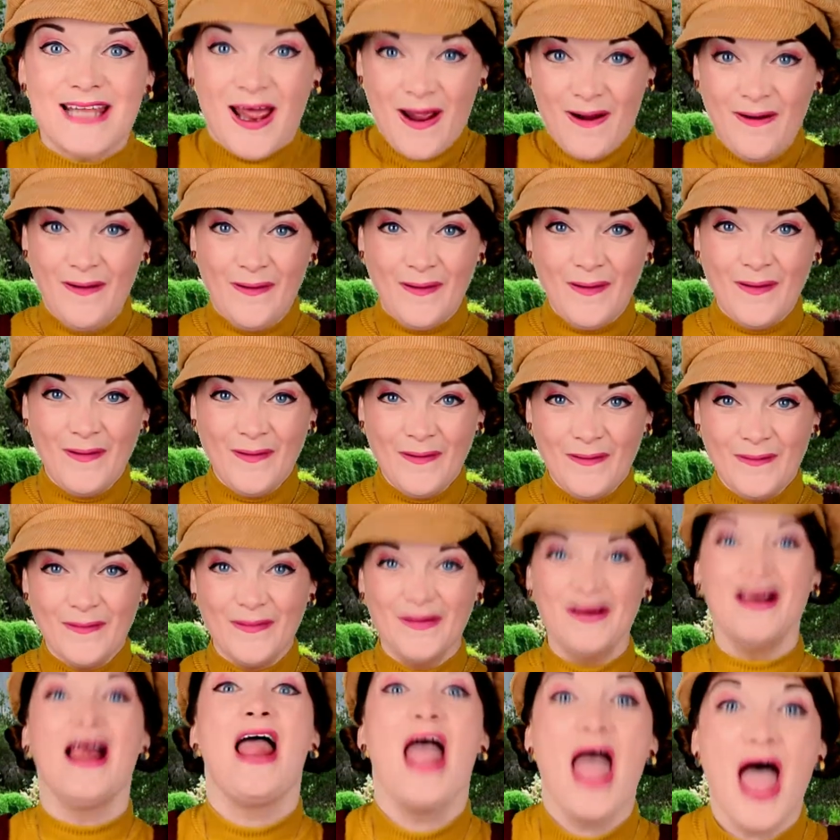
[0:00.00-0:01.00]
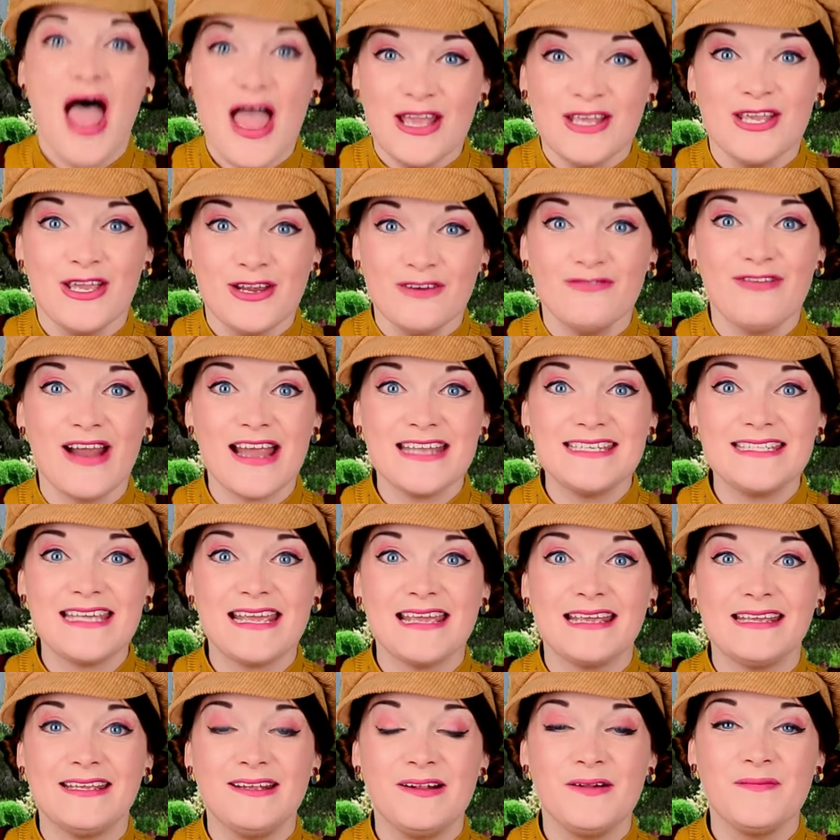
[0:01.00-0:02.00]
Are you
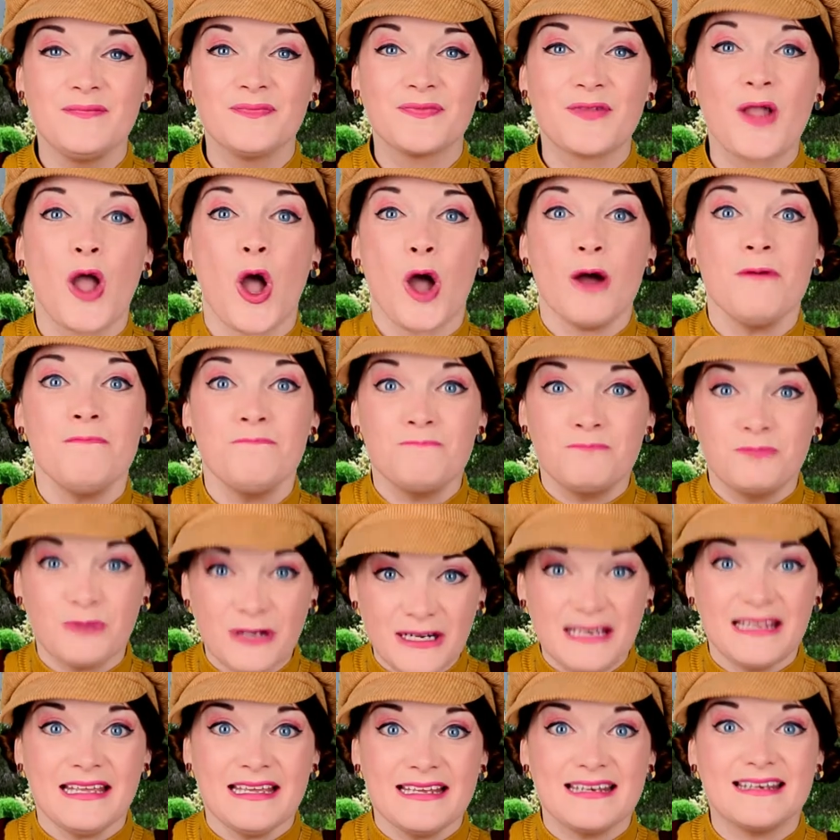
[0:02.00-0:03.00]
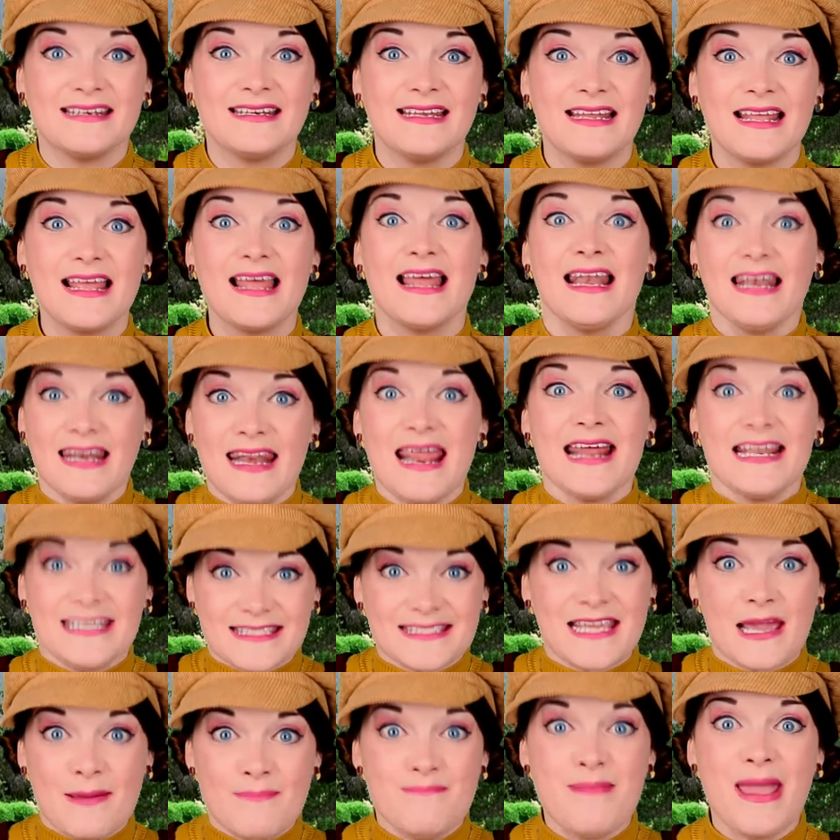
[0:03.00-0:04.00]
ready? Oh, brilliant. Let's
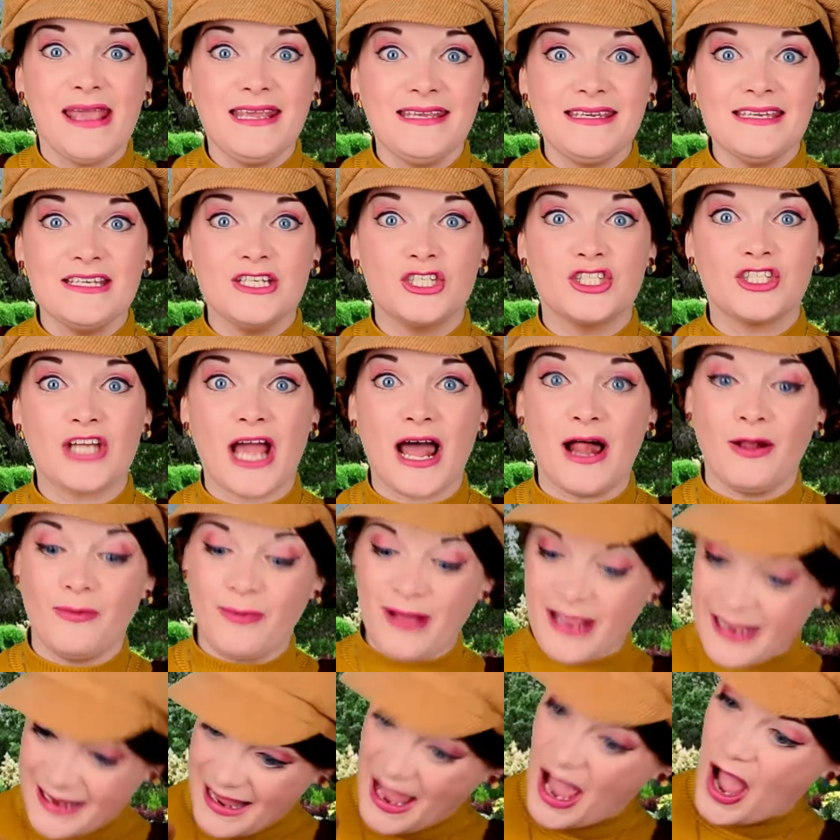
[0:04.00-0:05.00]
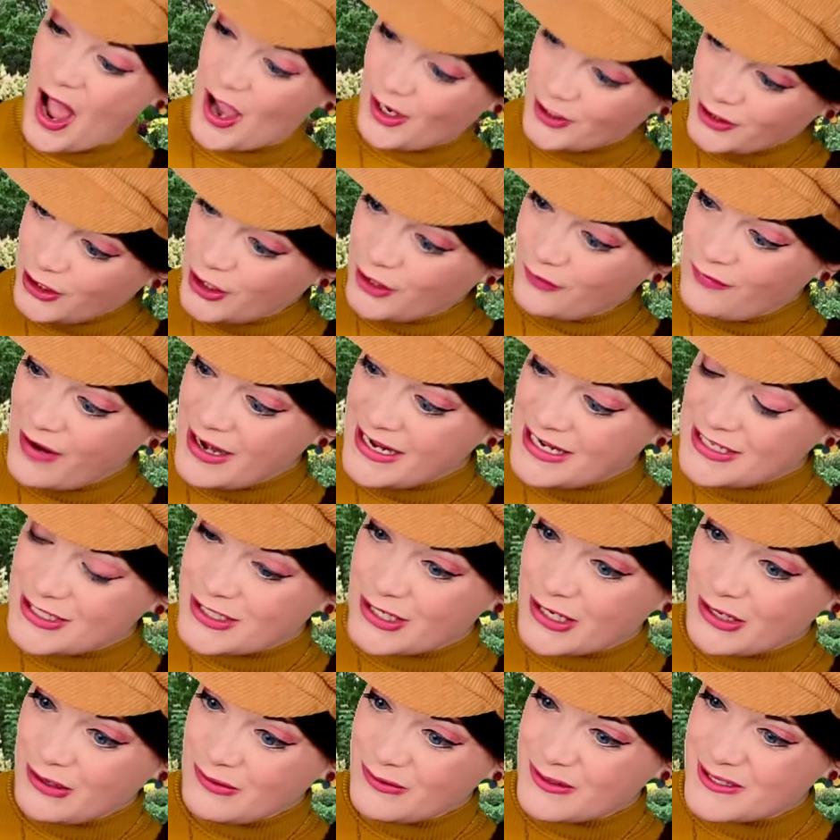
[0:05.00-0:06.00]
get making, shall we? Are you ready,
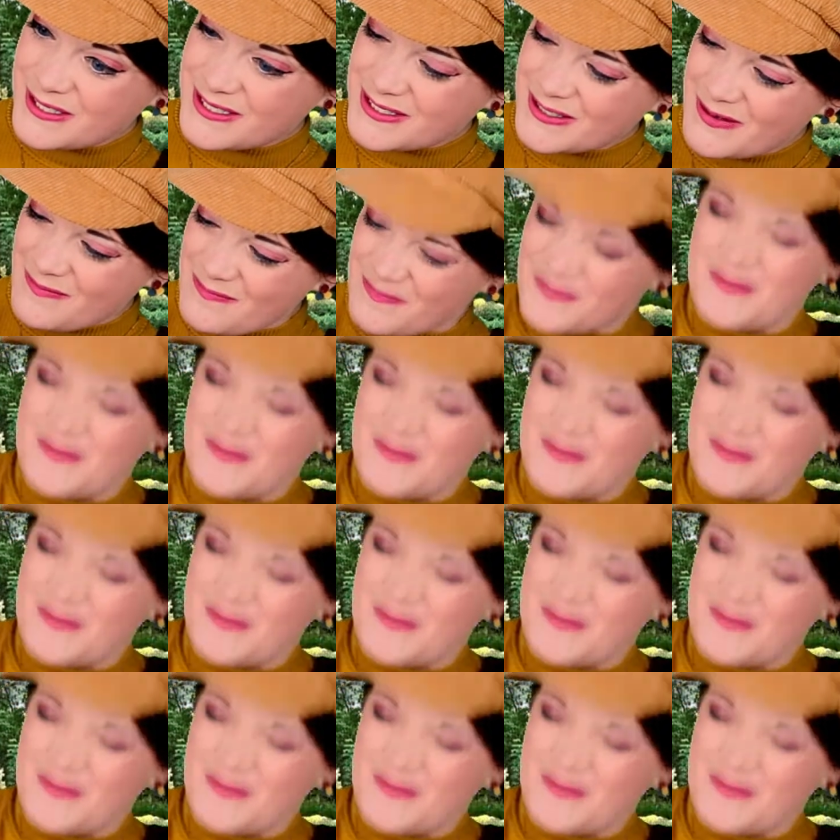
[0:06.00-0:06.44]
Toots?